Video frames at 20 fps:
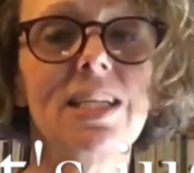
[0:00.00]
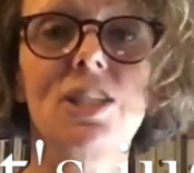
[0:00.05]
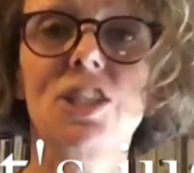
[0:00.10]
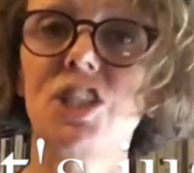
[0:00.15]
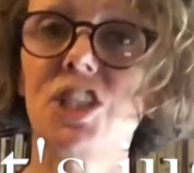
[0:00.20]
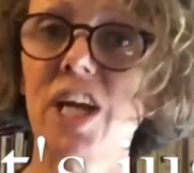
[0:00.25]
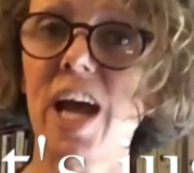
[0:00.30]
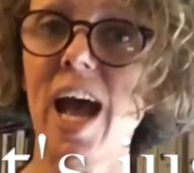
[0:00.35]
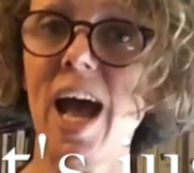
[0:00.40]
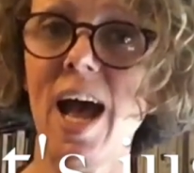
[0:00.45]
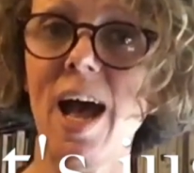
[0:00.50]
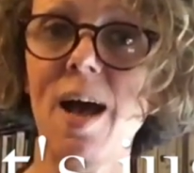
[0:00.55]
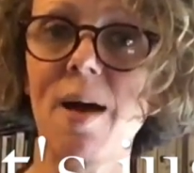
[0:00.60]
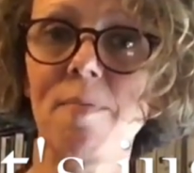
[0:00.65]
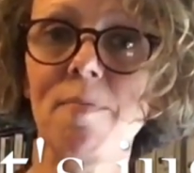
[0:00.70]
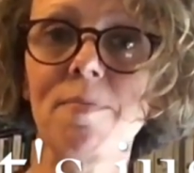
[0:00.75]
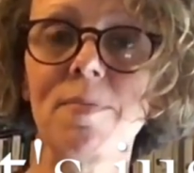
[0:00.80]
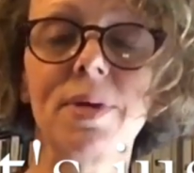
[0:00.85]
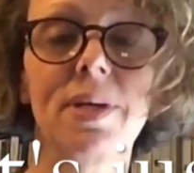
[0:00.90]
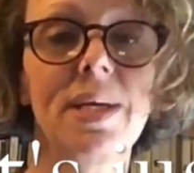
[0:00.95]

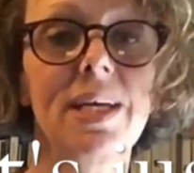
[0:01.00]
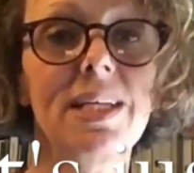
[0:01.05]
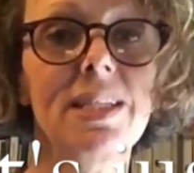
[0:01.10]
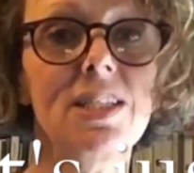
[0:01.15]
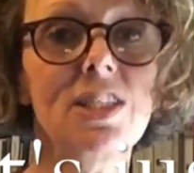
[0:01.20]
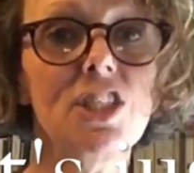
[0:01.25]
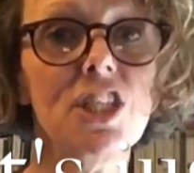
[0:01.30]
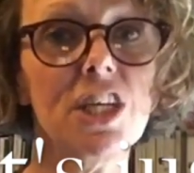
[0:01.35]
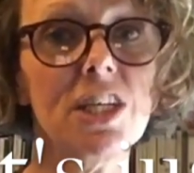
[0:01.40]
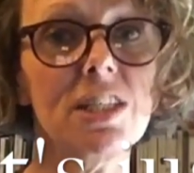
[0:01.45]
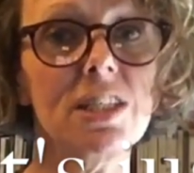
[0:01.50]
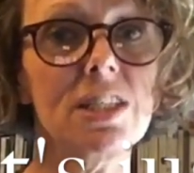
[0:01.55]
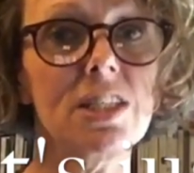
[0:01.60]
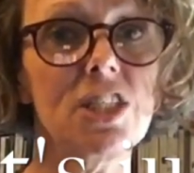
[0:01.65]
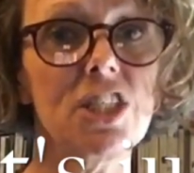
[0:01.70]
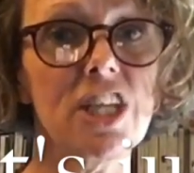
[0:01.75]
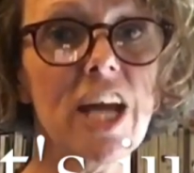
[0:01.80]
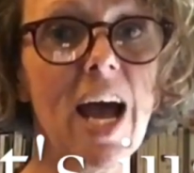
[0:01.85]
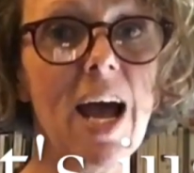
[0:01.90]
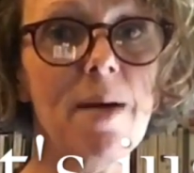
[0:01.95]
Jam, it's just
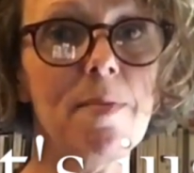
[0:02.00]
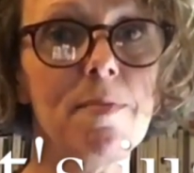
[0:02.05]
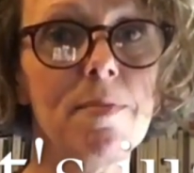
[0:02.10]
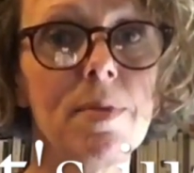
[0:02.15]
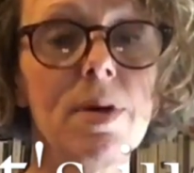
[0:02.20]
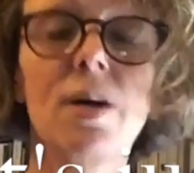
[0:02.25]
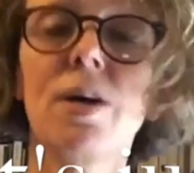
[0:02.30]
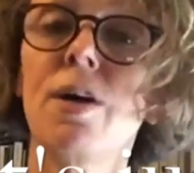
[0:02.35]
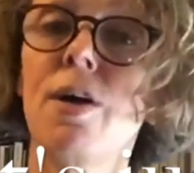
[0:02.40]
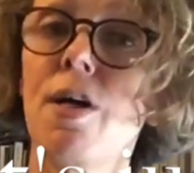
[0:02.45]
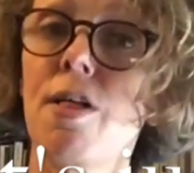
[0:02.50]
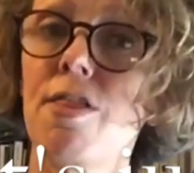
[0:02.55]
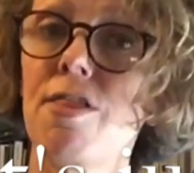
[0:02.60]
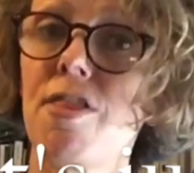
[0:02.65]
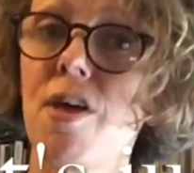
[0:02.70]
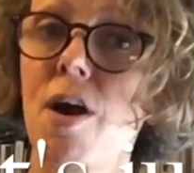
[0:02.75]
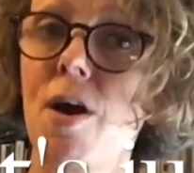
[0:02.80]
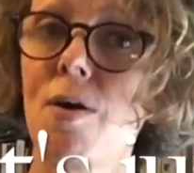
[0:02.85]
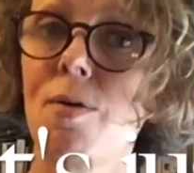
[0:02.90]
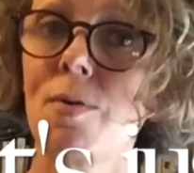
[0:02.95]
jam,
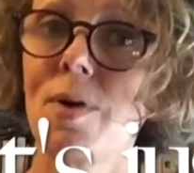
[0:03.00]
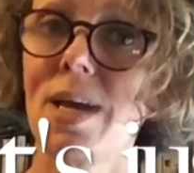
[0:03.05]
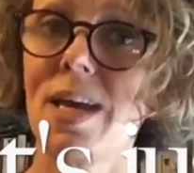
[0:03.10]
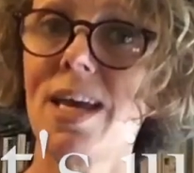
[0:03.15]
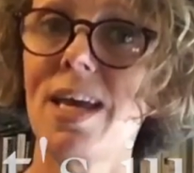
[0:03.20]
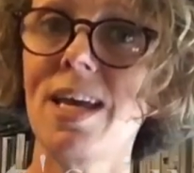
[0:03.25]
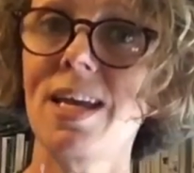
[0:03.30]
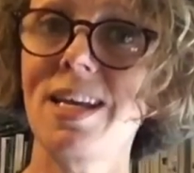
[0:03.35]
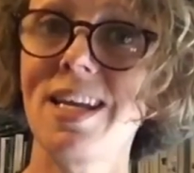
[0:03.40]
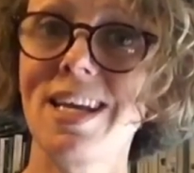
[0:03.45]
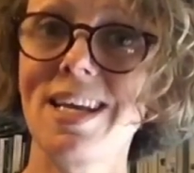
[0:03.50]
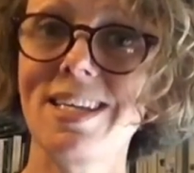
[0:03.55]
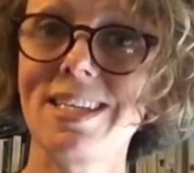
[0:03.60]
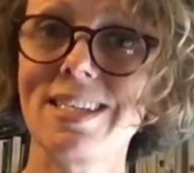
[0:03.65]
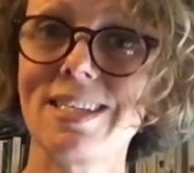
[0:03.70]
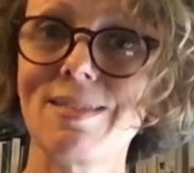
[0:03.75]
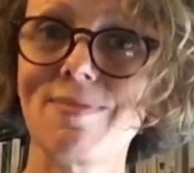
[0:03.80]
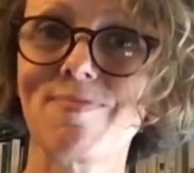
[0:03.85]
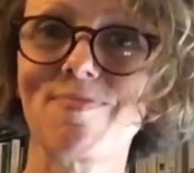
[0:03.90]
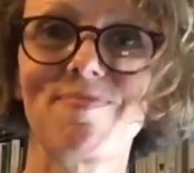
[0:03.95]
though in
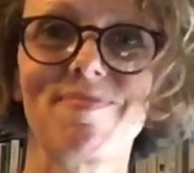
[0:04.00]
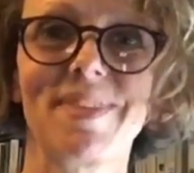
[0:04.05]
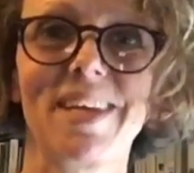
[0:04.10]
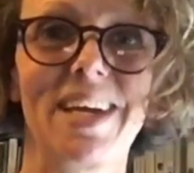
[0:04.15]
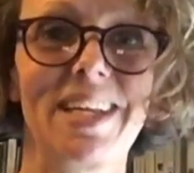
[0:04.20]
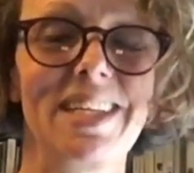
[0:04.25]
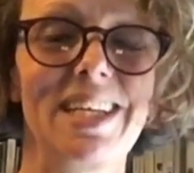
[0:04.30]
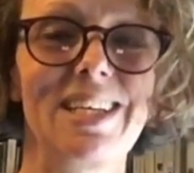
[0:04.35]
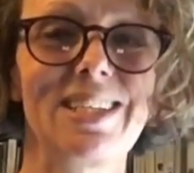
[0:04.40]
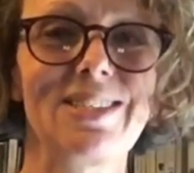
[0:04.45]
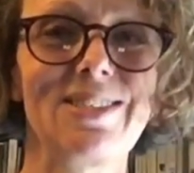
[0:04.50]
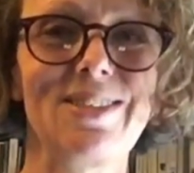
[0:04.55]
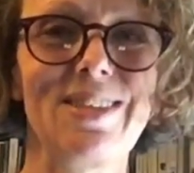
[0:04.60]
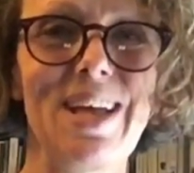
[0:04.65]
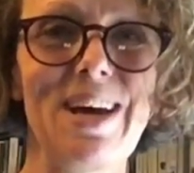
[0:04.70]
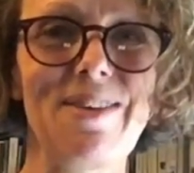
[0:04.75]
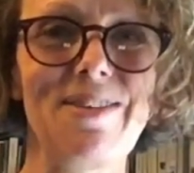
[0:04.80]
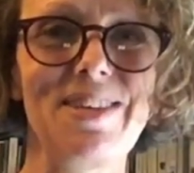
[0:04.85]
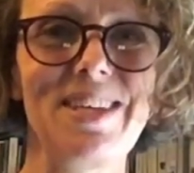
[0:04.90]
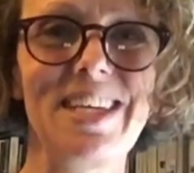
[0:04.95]
it. And that's all
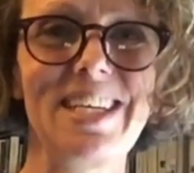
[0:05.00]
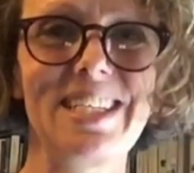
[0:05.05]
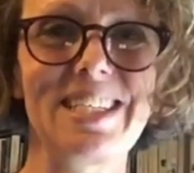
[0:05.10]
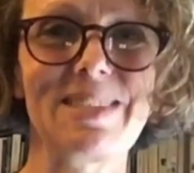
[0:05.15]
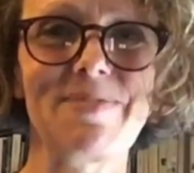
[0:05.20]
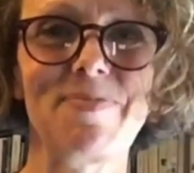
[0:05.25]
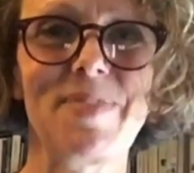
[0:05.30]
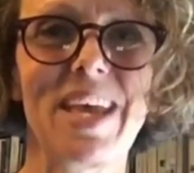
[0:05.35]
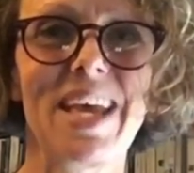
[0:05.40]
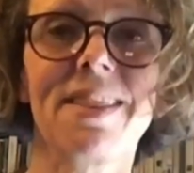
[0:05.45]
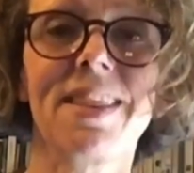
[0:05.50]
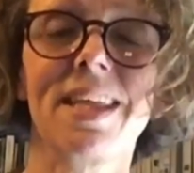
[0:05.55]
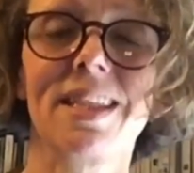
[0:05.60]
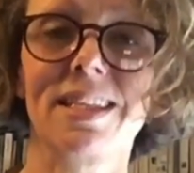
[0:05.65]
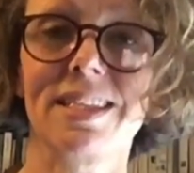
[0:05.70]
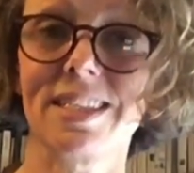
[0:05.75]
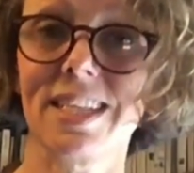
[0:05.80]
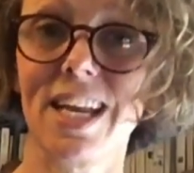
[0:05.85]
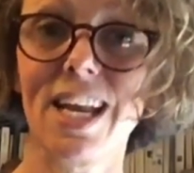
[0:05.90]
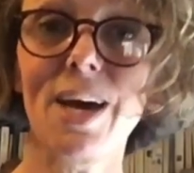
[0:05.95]
that one is. Then
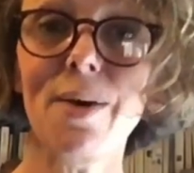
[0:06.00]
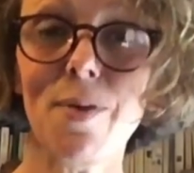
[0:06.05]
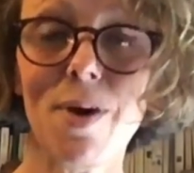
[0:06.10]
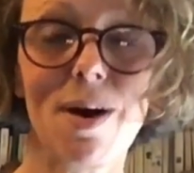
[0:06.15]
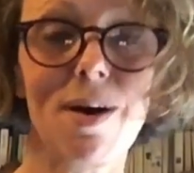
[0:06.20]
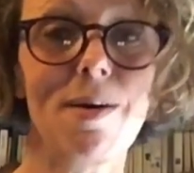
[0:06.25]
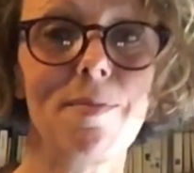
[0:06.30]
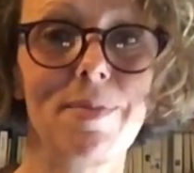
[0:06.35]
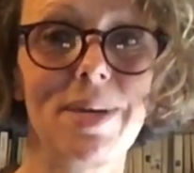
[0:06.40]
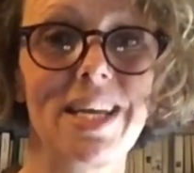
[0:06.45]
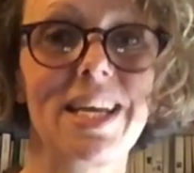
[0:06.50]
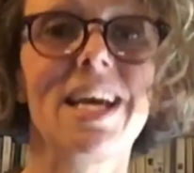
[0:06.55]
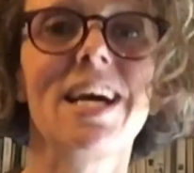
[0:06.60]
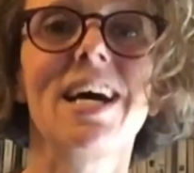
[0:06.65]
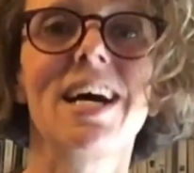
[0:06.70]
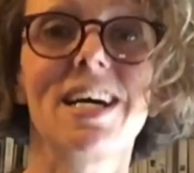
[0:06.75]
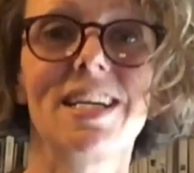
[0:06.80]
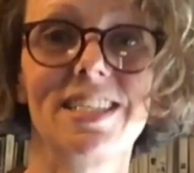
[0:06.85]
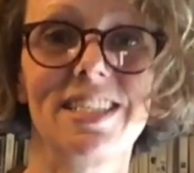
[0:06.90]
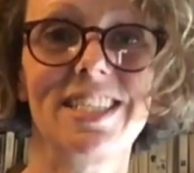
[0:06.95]
there's a lower harmony
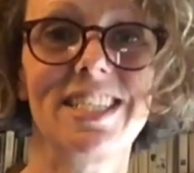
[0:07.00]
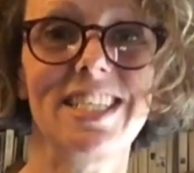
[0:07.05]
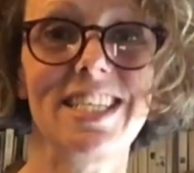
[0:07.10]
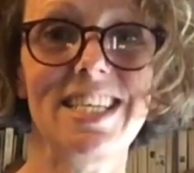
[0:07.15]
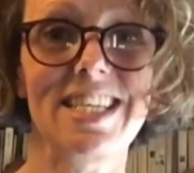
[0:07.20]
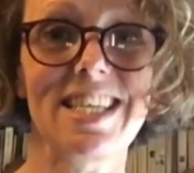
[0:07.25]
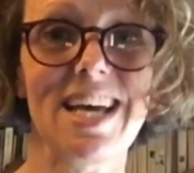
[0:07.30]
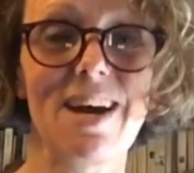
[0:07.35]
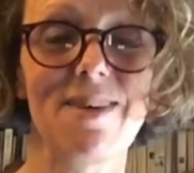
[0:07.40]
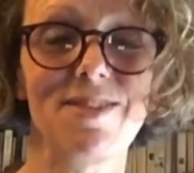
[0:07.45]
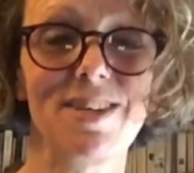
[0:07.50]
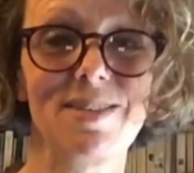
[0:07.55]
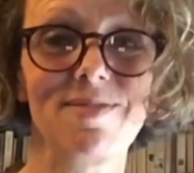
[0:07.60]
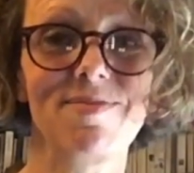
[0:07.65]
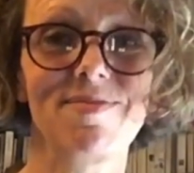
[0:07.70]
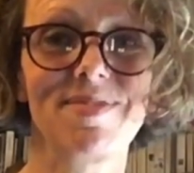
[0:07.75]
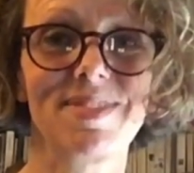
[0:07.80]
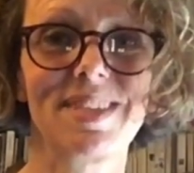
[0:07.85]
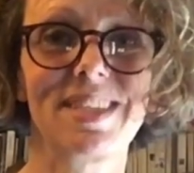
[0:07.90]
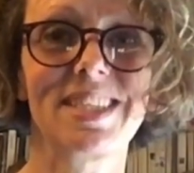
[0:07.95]
underneath that
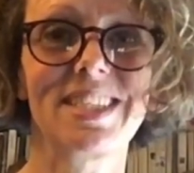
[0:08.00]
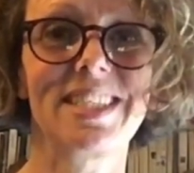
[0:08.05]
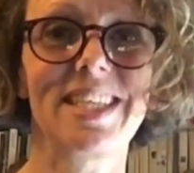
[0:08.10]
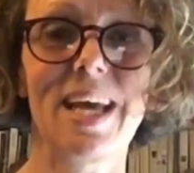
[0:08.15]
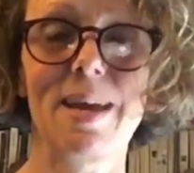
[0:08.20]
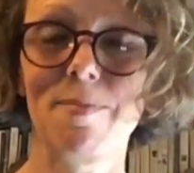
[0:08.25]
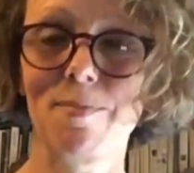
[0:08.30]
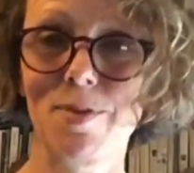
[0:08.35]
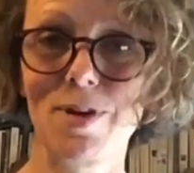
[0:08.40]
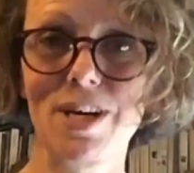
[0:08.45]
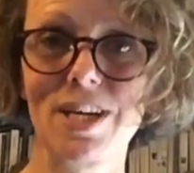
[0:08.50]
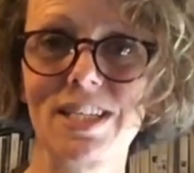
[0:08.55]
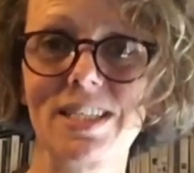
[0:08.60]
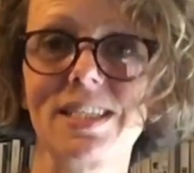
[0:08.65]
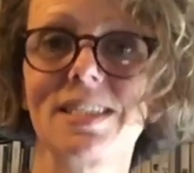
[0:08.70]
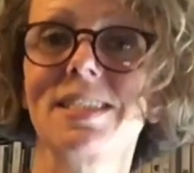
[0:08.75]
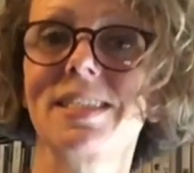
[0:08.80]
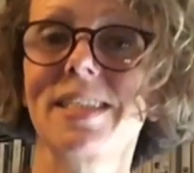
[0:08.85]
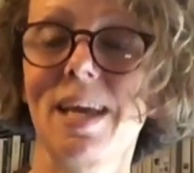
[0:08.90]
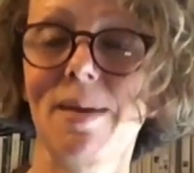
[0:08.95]
one. Same
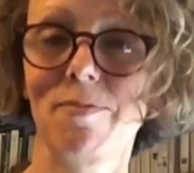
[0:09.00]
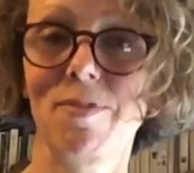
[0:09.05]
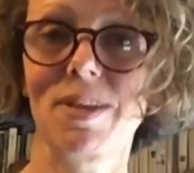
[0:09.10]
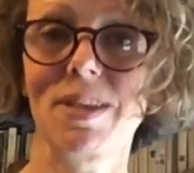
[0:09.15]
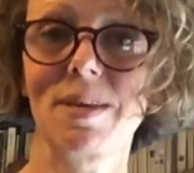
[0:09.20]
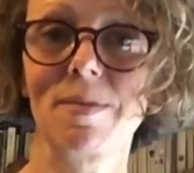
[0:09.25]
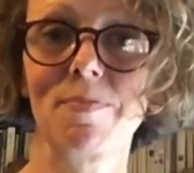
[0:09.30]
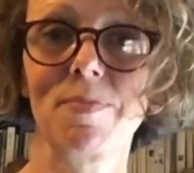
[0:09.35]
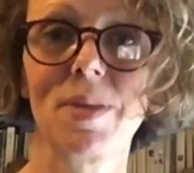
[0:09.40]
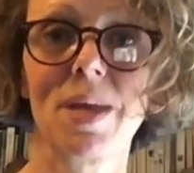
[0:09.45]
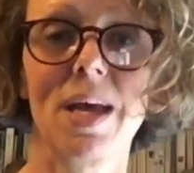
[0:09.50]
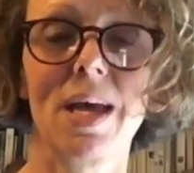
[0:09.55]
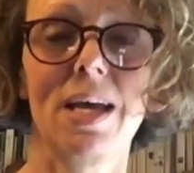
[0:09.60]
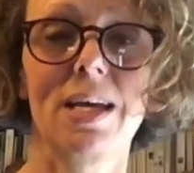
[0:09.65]
words, same rhythm.